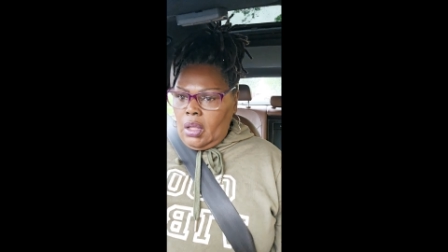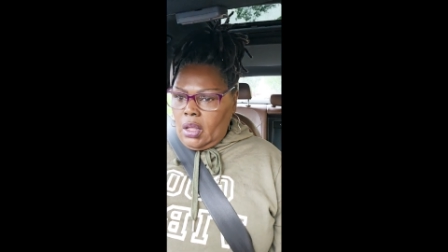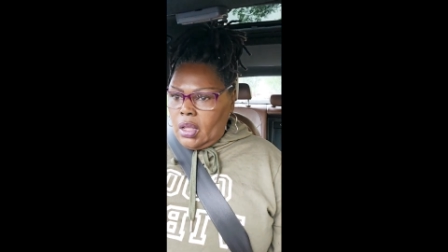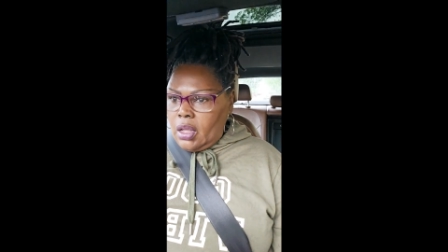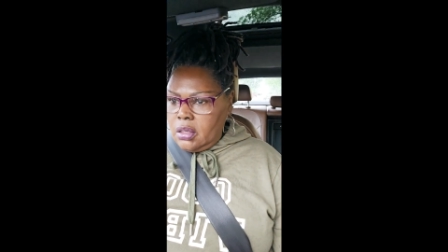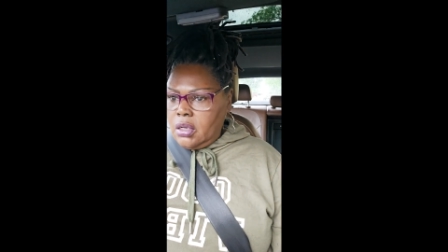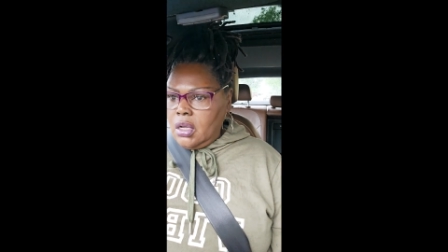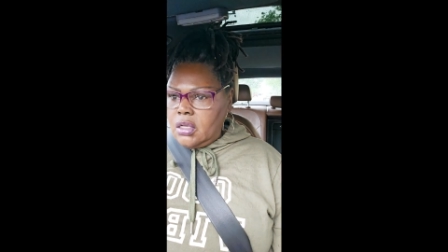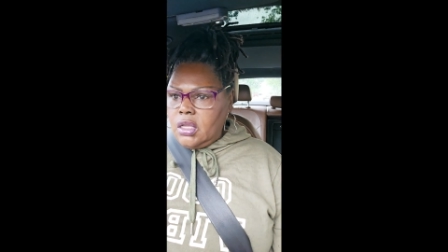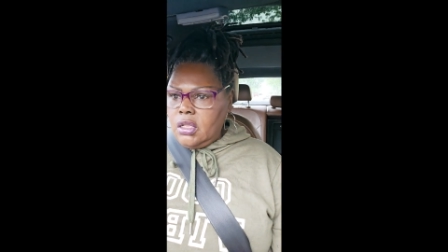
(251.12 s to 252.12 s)
and
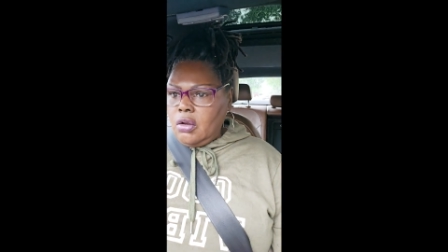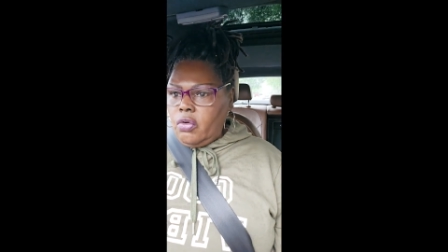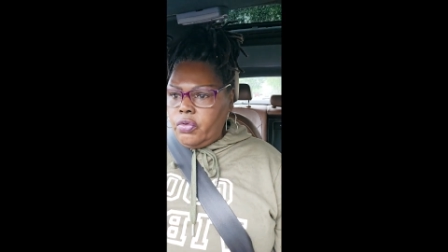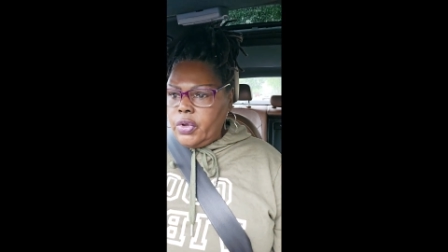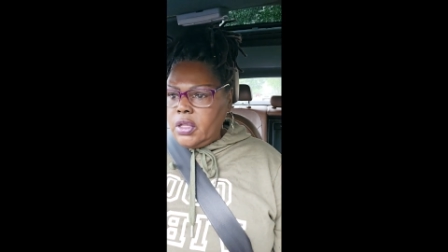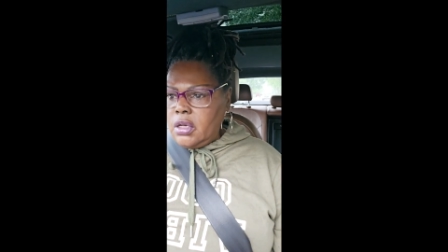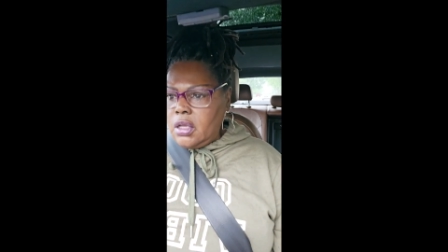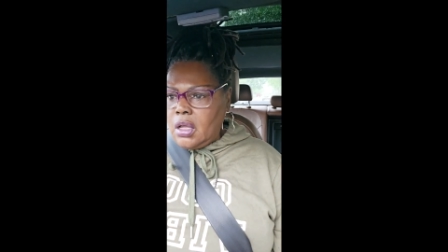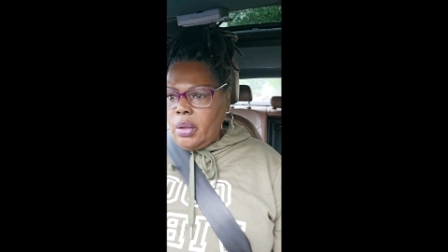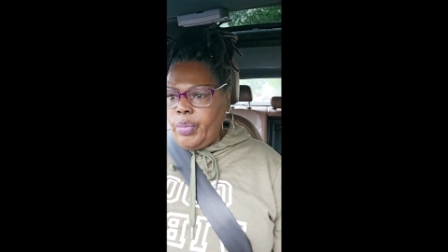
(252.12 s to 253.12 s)
uh, get it over with
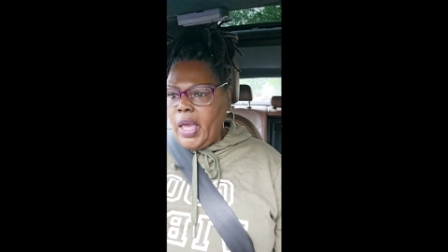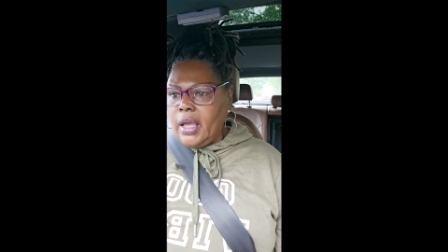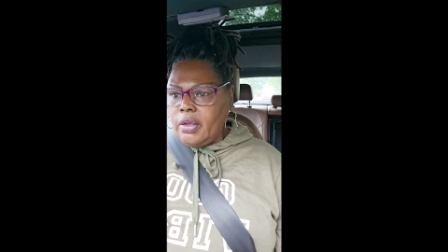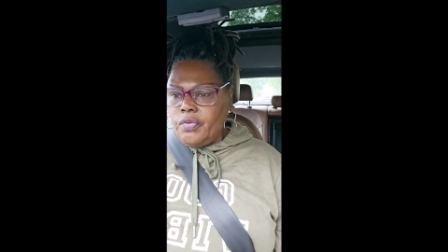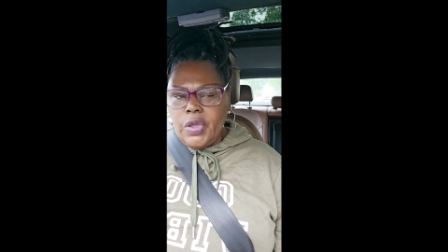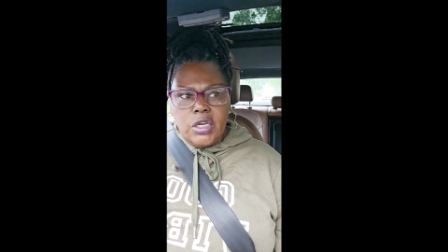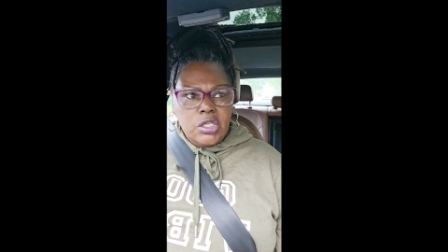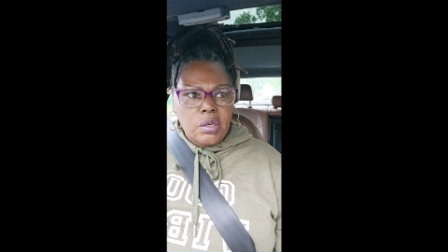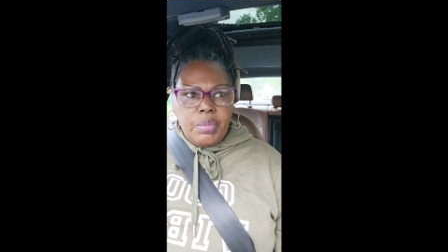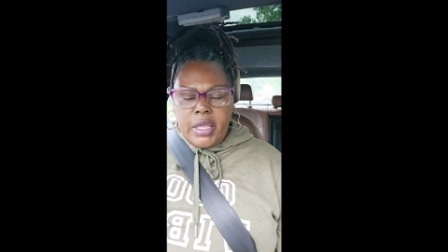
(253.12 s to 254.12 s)
and come back and finish
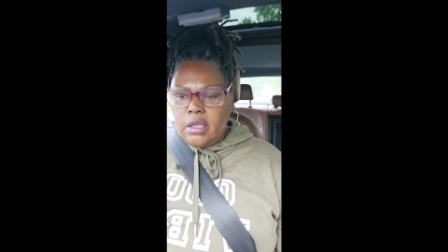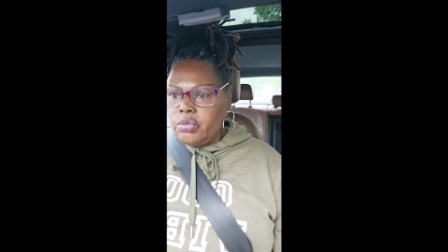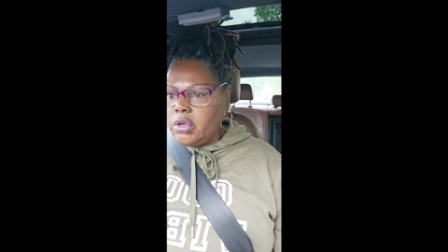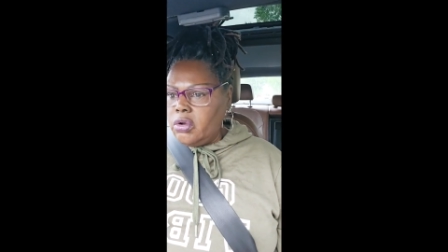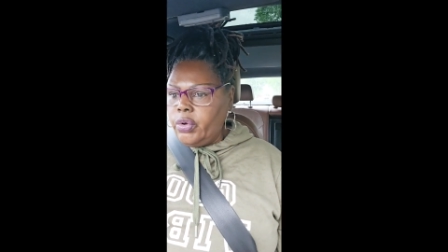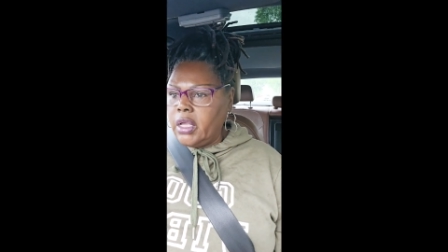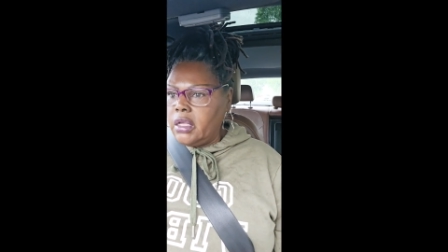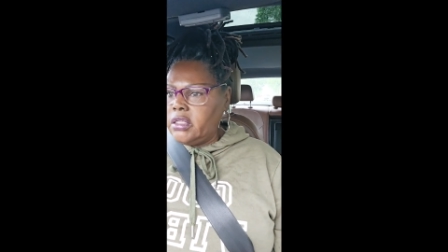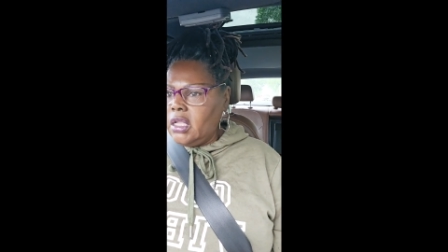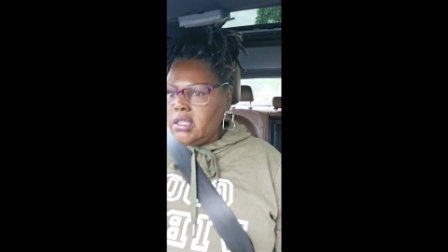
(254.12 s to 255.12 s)
the blanket real quick
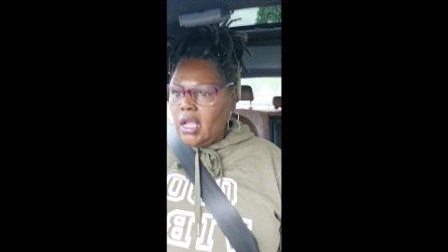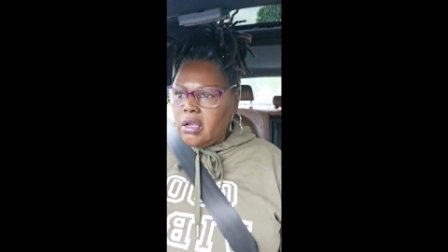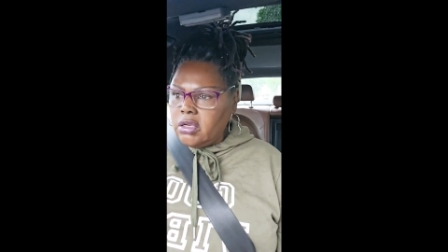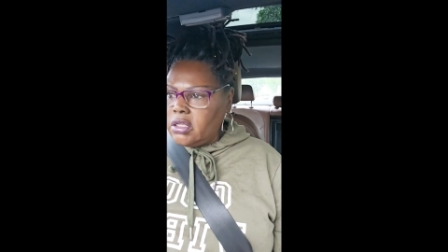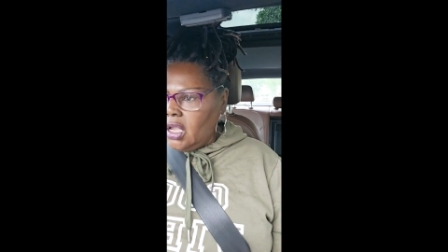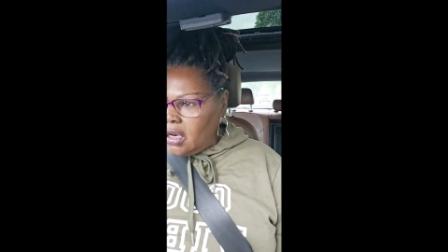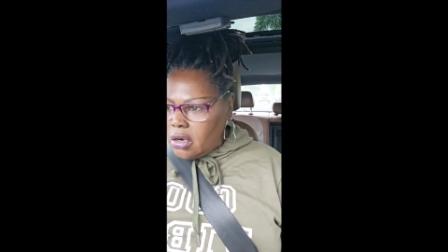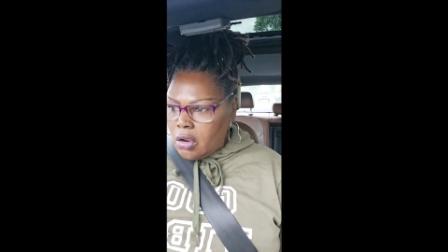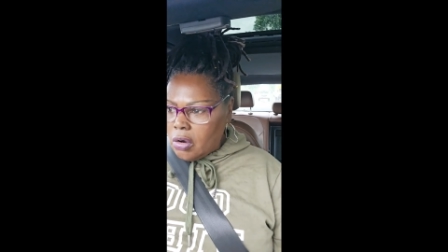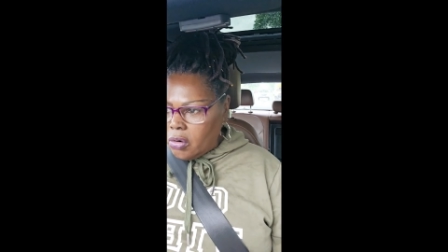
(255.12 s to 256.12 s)
because that's not going to take
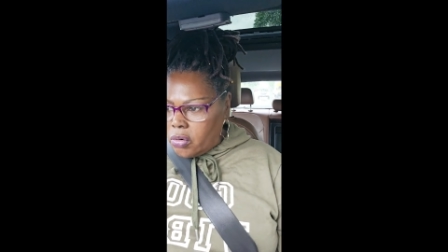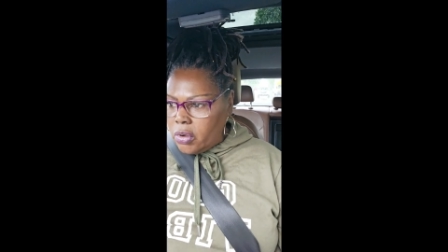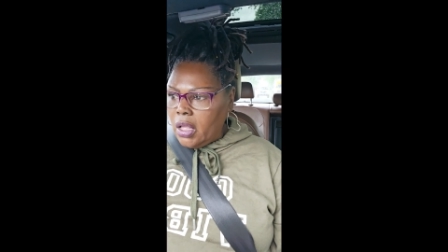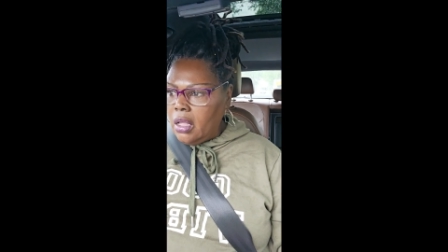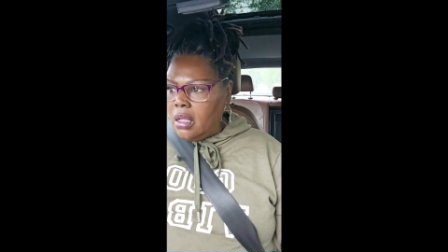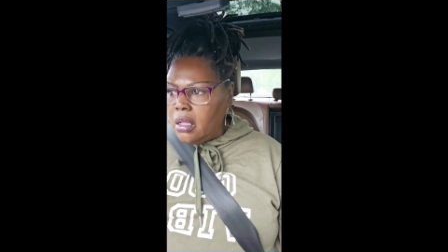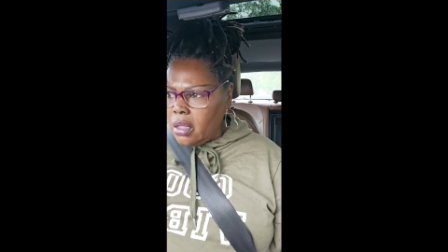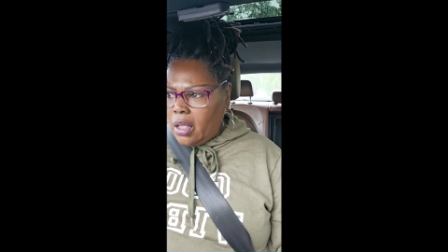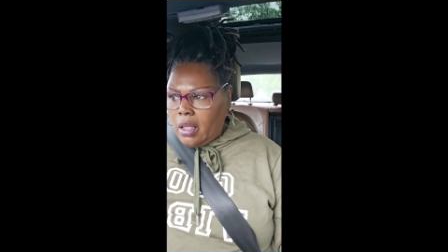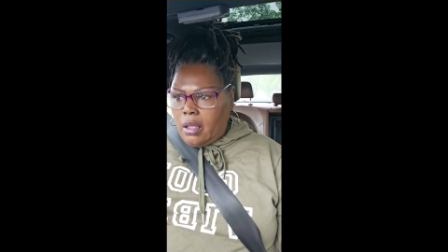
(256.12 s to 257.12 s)
long
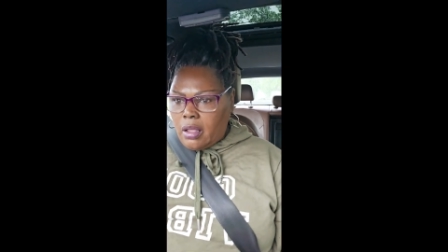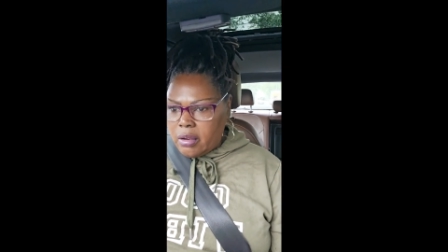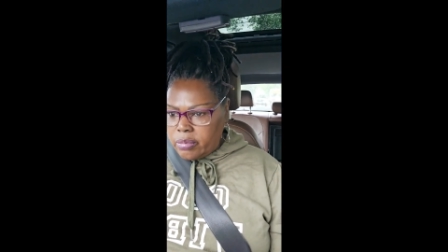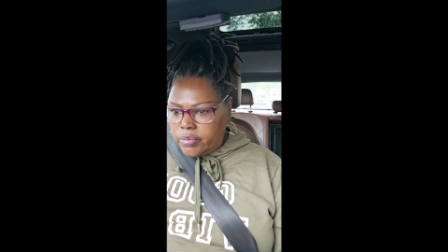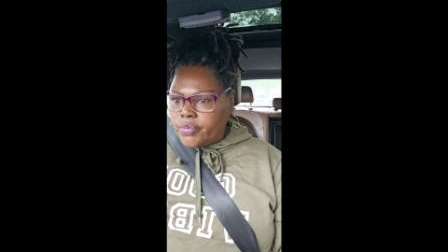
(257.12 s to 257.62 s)
and